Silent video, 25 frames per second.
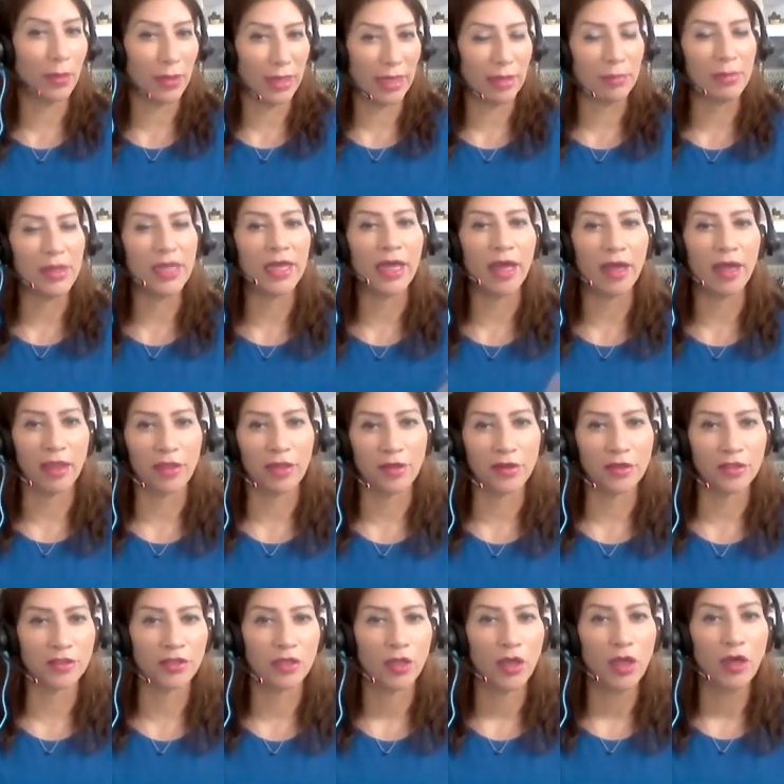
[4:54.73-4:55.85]
blaming
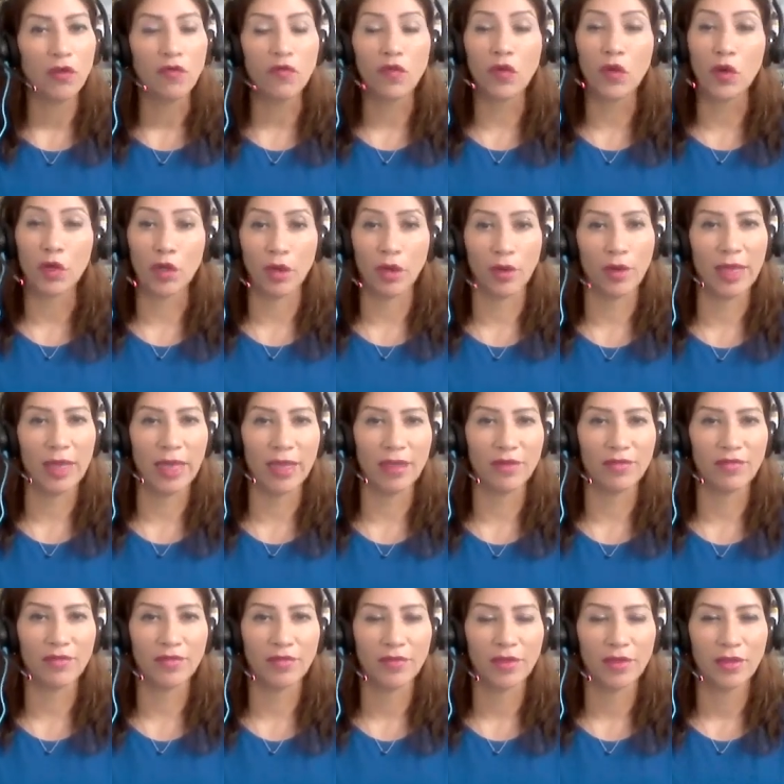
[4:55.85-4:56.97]
others for your
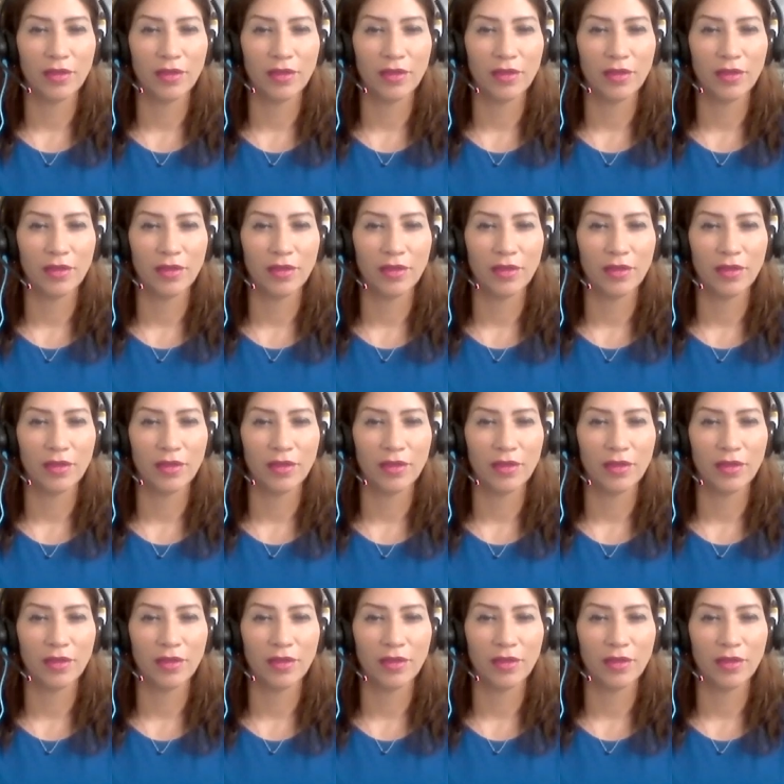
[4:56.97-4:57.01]
life.